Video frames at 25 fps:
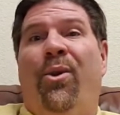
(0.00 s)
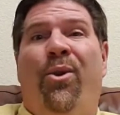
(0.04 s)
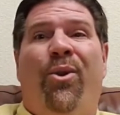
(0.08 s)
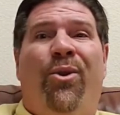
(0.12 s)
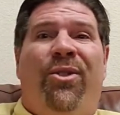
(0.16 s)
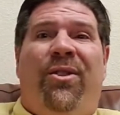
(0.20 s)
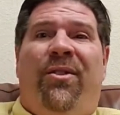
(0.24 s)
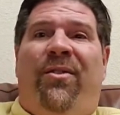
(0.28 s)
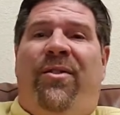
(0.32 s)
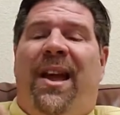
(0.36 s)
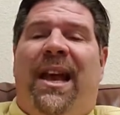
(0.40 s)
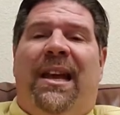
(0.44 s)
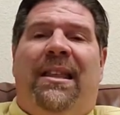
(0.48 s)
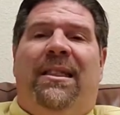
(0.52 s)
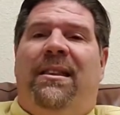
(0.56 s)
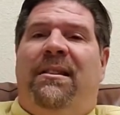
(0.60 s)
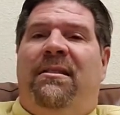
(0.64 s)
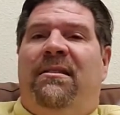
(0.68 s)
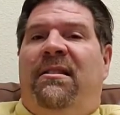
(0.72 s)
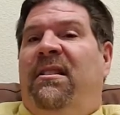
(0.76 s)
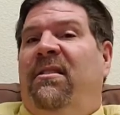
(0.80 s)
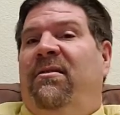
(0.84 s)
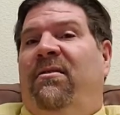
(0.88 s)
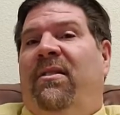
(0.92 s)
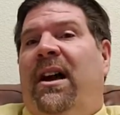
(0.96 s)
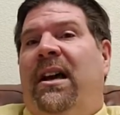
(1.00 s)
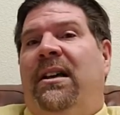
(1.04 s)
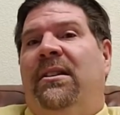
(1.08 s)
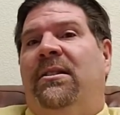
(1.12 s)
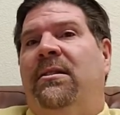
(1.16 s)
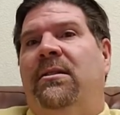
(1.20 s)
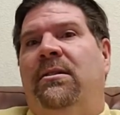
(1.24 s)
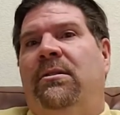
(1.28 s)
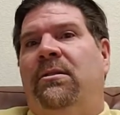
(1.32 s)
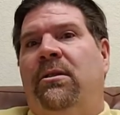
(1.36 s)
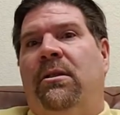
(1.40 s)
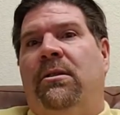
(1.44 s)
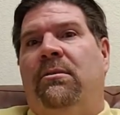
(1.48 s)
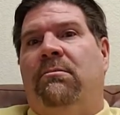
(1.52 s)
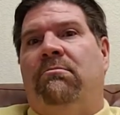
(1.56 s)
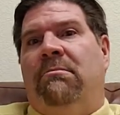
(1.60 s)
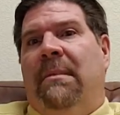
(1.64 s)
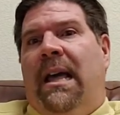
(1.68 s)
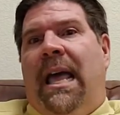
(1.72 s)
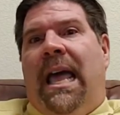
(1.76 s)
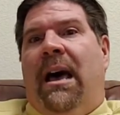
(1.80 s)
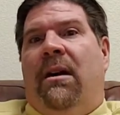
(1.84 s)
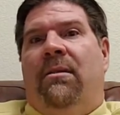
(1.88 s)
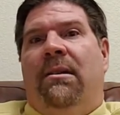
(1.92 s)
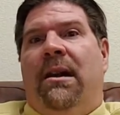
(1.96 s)
or the fact that the advice is just
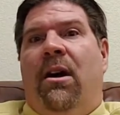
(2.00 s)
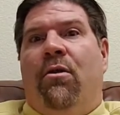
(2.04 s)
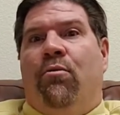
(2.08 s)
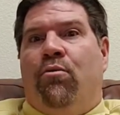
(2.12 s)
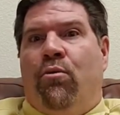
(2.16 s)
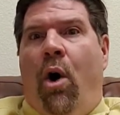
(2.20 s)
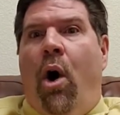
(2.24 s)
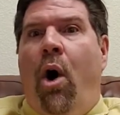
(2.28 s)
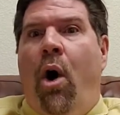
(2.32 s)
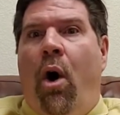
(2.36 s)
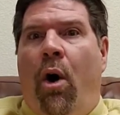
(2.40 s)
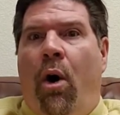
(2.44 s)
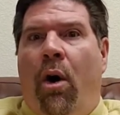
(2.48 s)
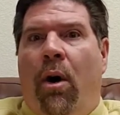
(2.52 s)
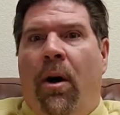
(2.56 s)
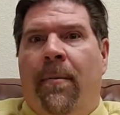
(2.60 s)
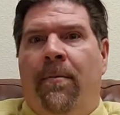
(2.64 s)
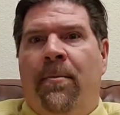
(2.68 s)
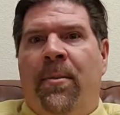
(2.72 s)
out and out wrong.